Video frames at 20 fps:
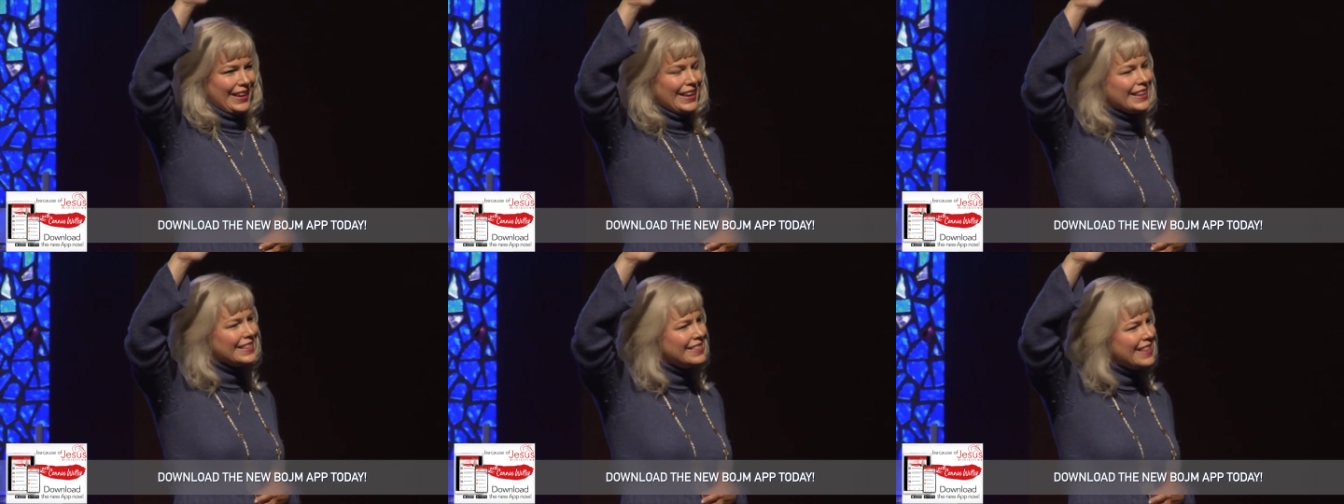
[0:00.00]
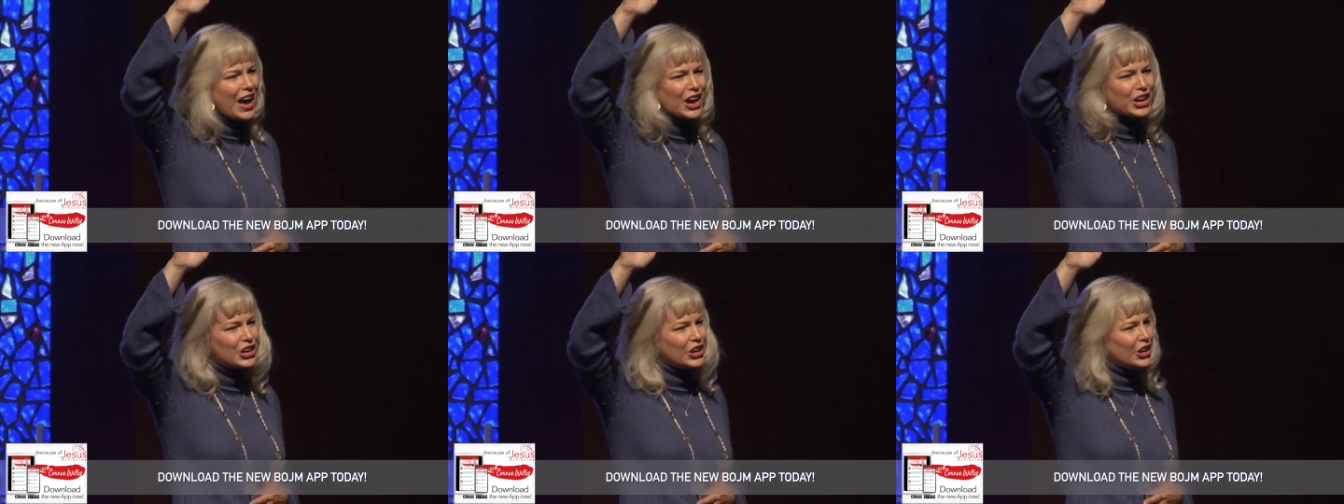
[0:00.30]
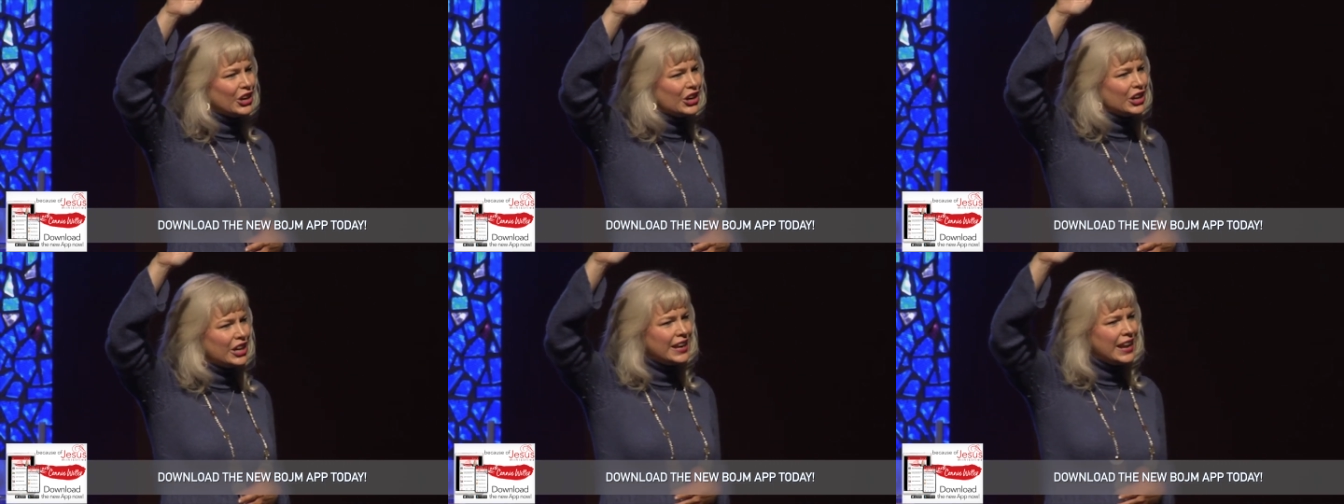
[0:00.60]
Isn't that
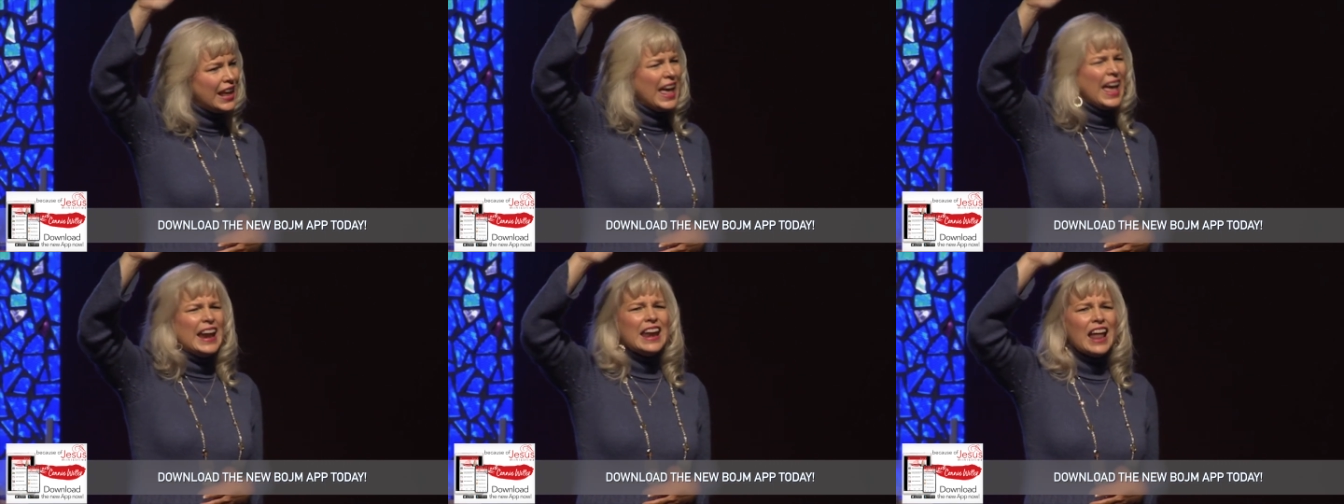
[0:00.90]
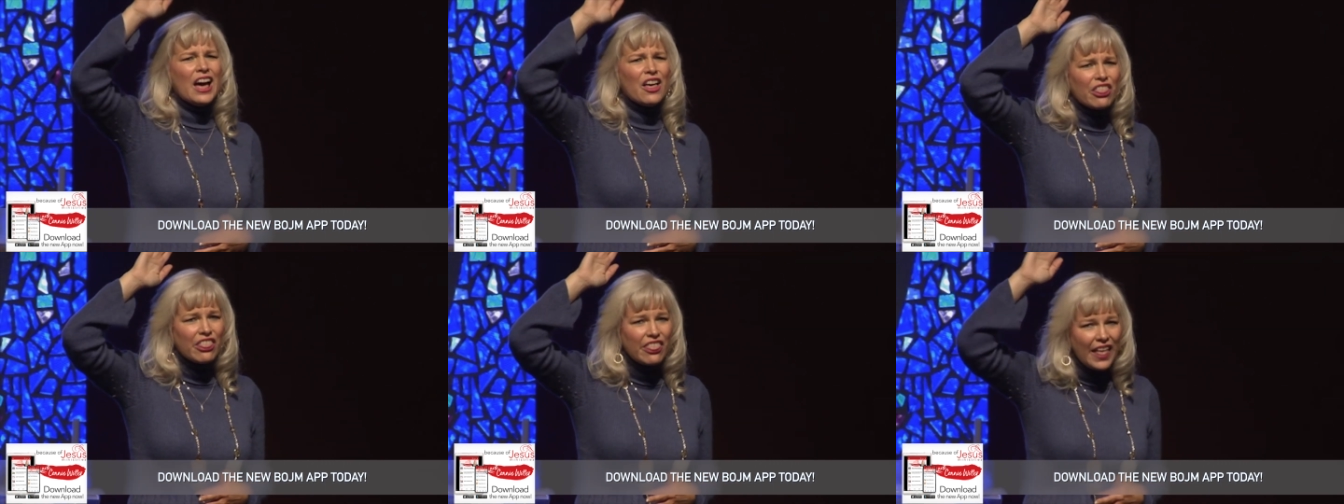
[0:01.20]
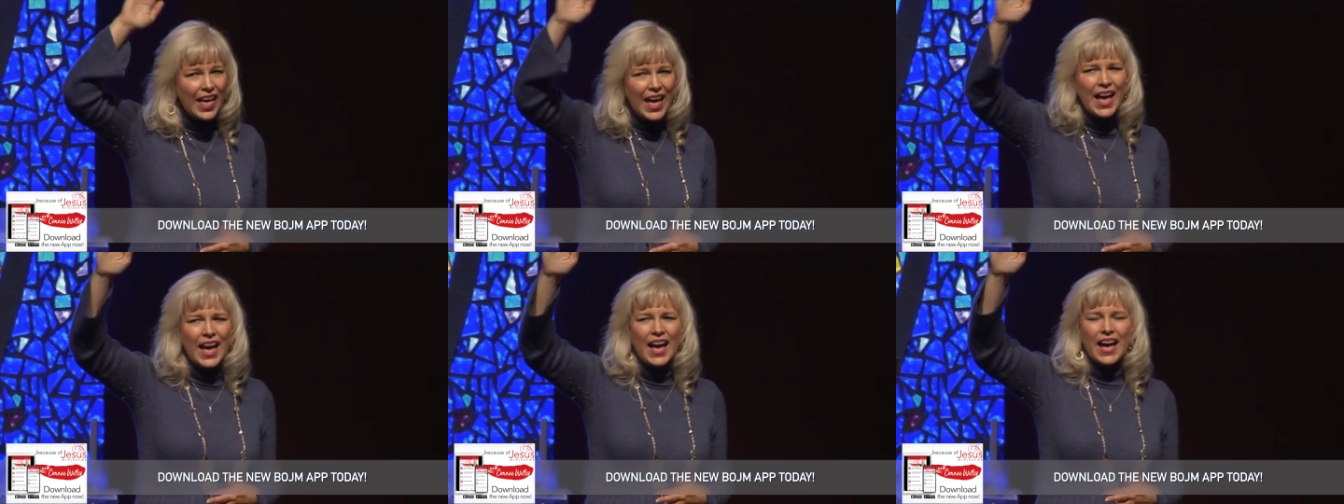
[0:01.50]
good? Now
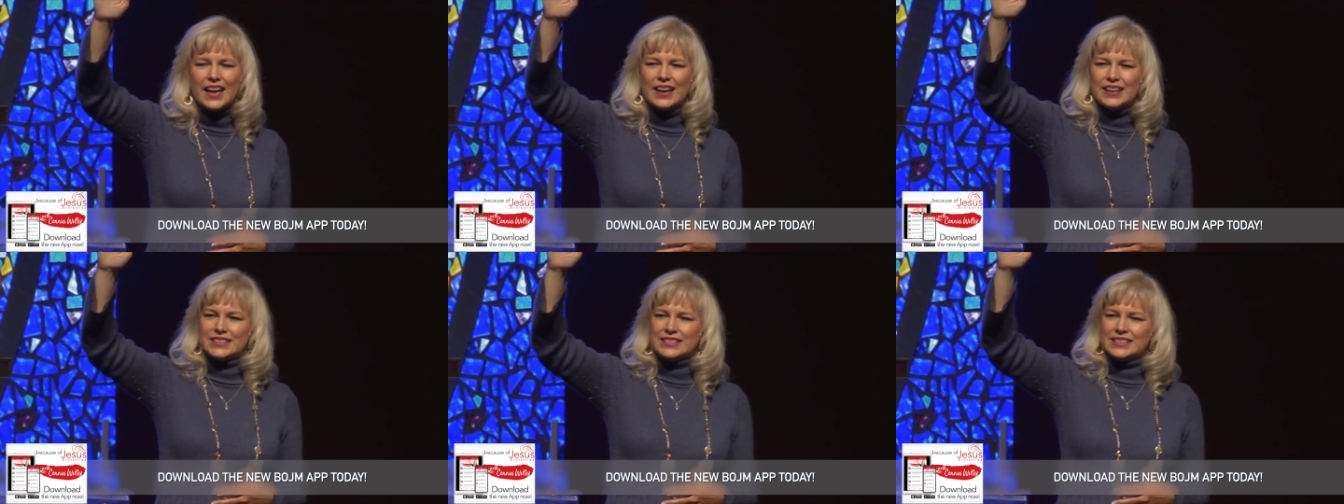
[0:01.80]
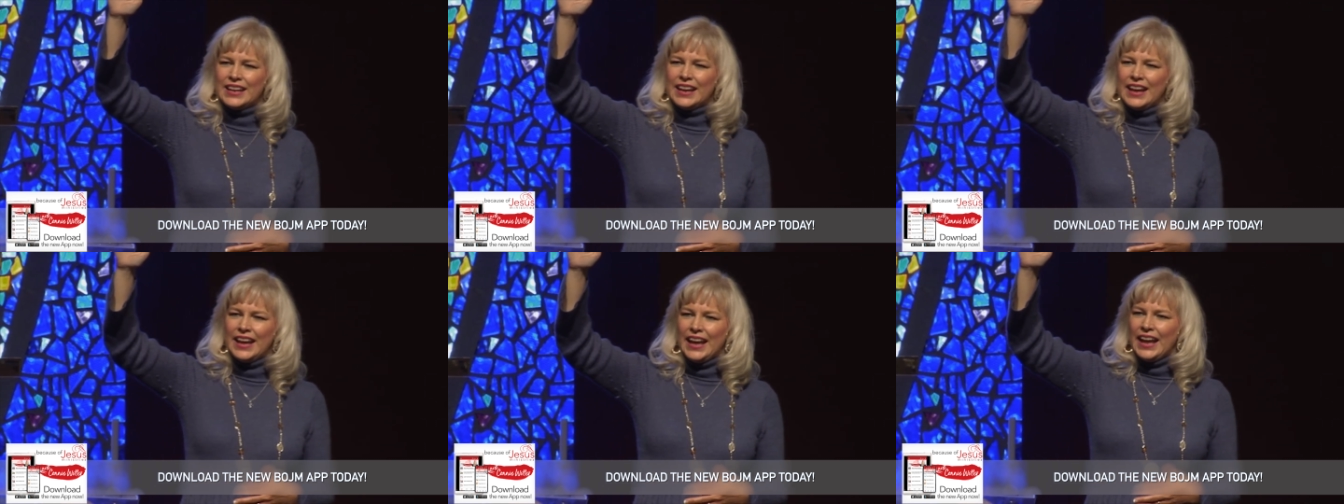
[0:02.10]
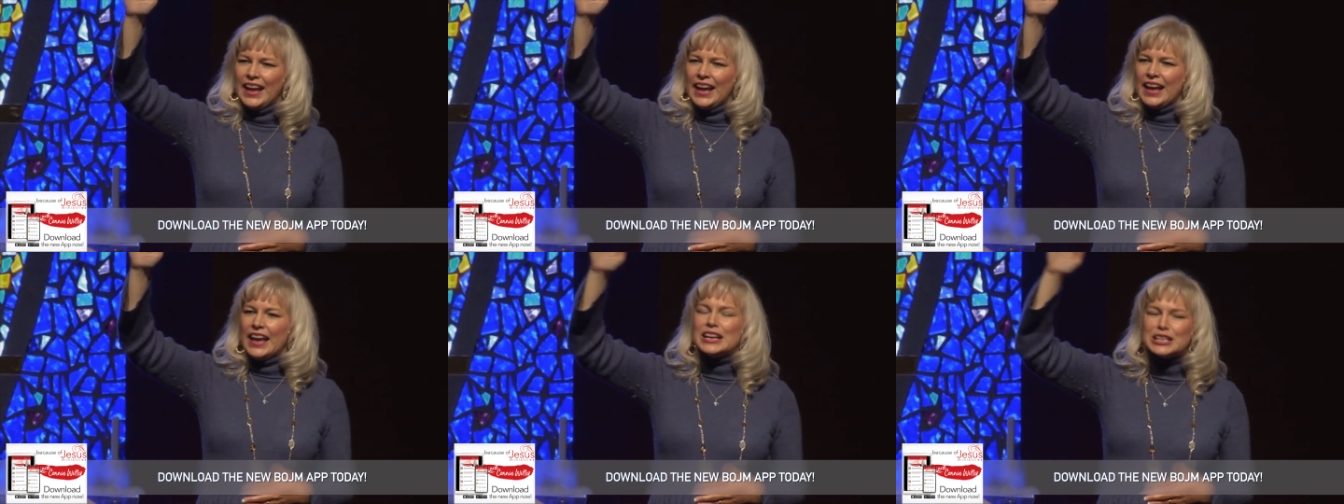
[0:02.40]
that
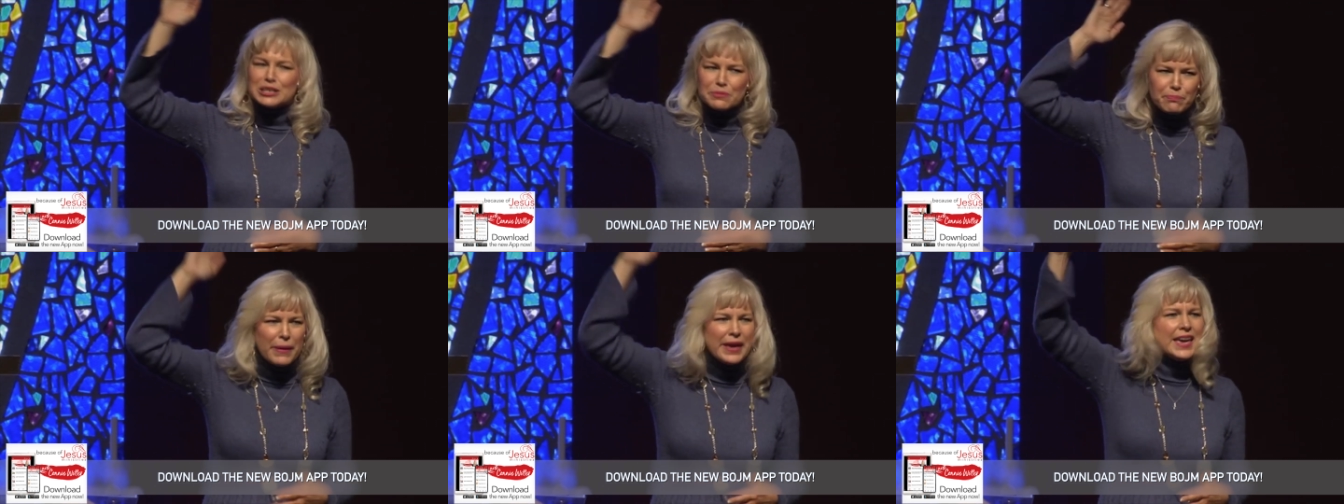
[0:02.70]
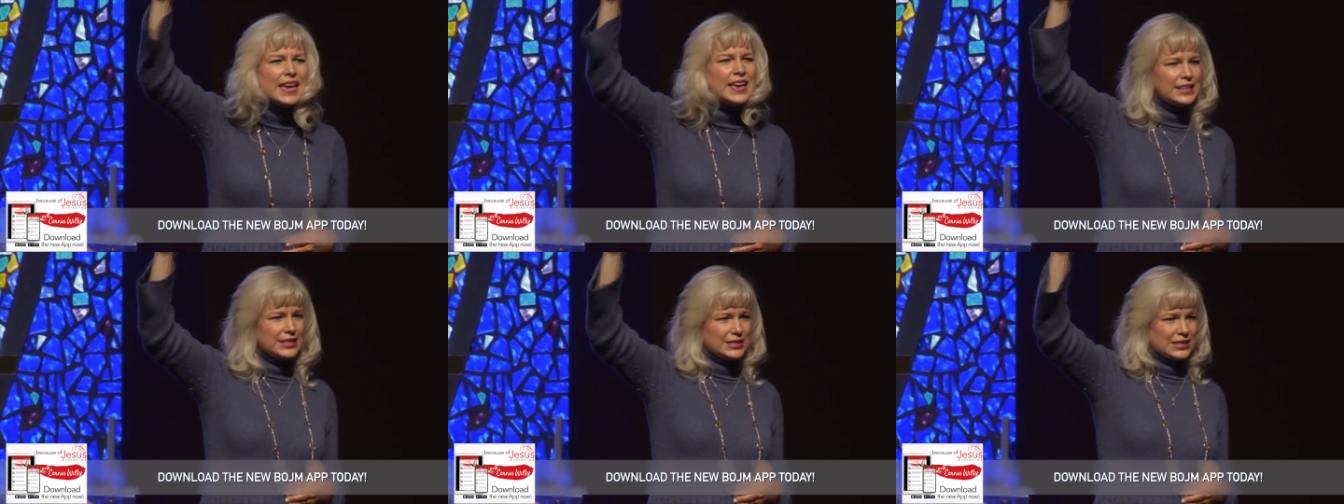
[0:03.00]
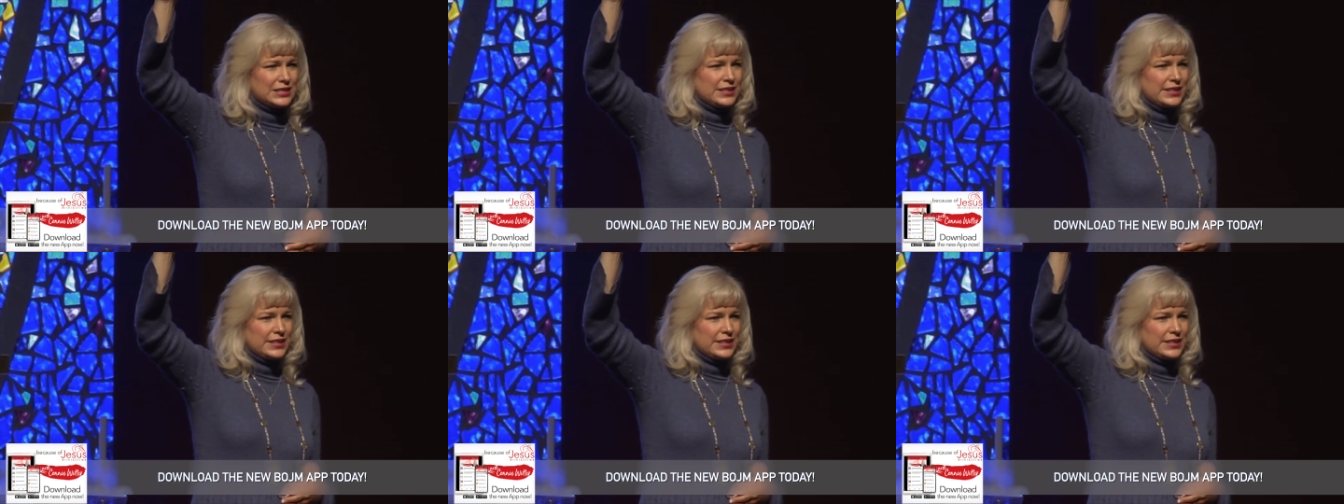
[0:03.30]
is peace,